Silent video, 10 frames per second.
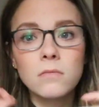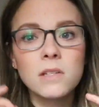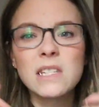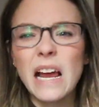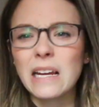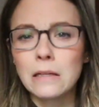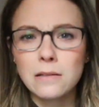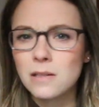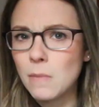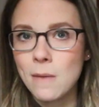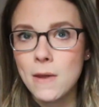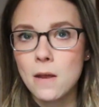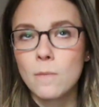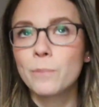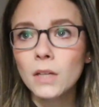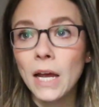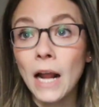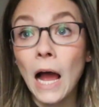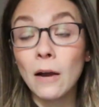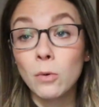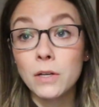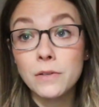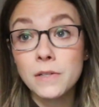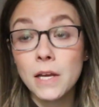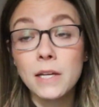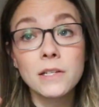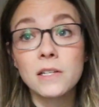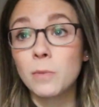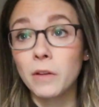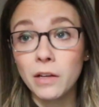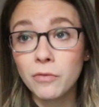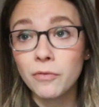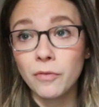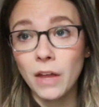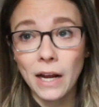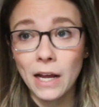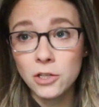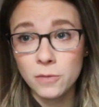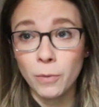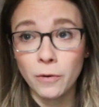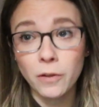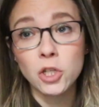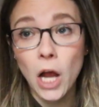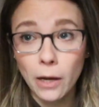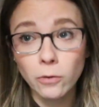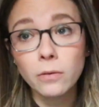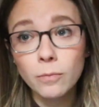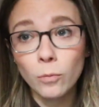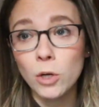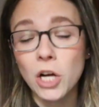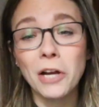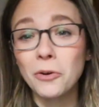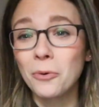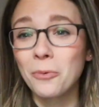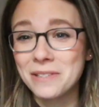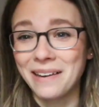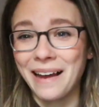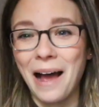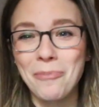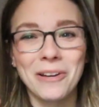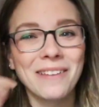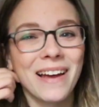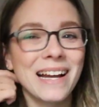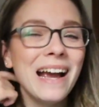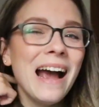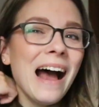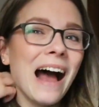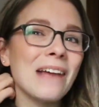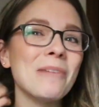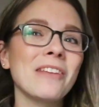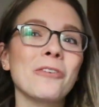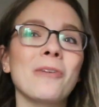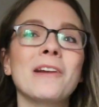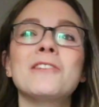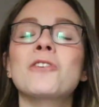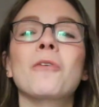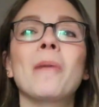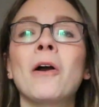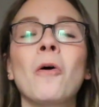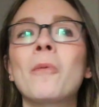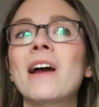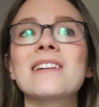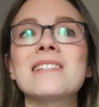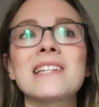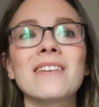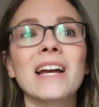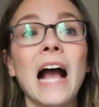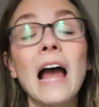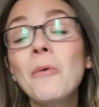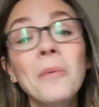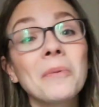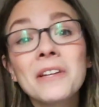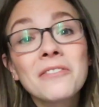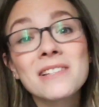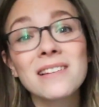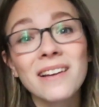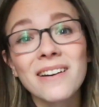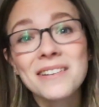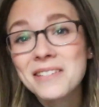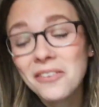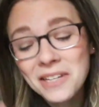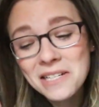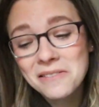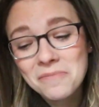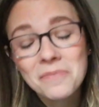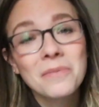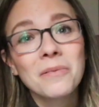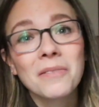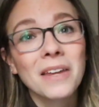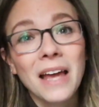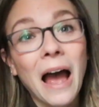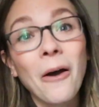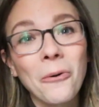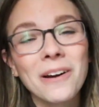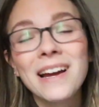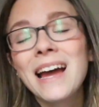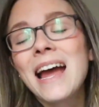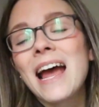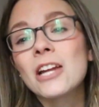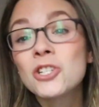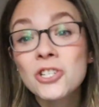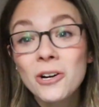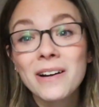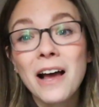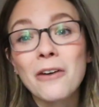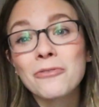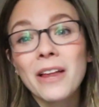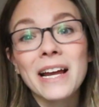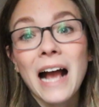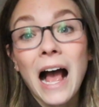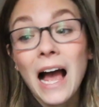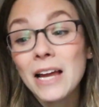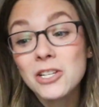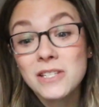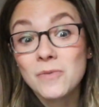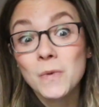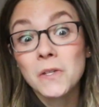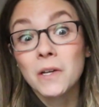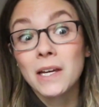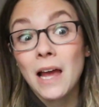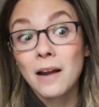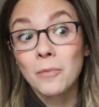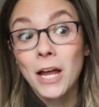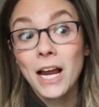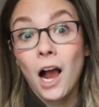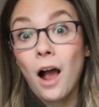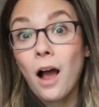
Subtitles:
seconds, maybe. And I was in disbelief that I had just birthed a child, which I knew was gonna happen. Like, I made the running joke my whole pregnancy, like, I won't believe he's in there until he's out. And sure enough, like, I just was looking at him like,